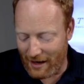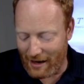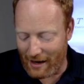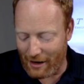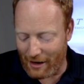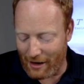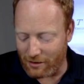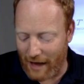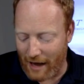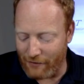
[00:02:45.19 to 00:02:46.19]
And I heard a
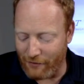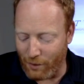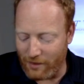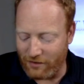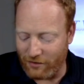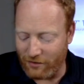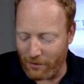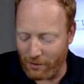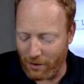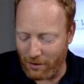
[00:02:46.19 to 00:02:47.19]
loud voice from the
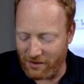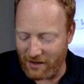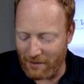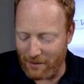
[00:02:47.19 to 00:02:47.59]
throne saying,